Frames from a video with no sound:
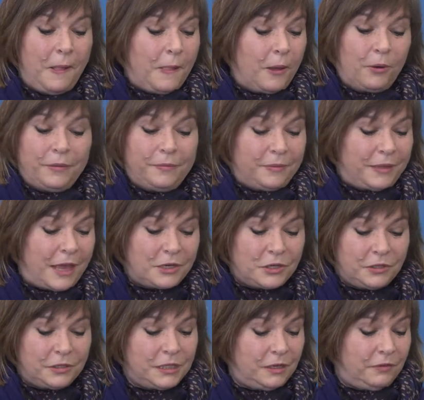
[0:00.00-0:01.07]
or in
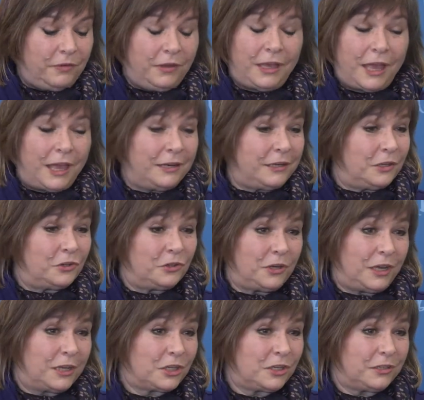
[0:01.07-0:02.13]
national TV and
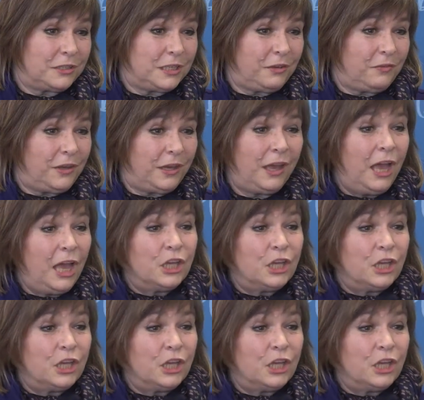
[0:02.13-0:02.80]
international TV.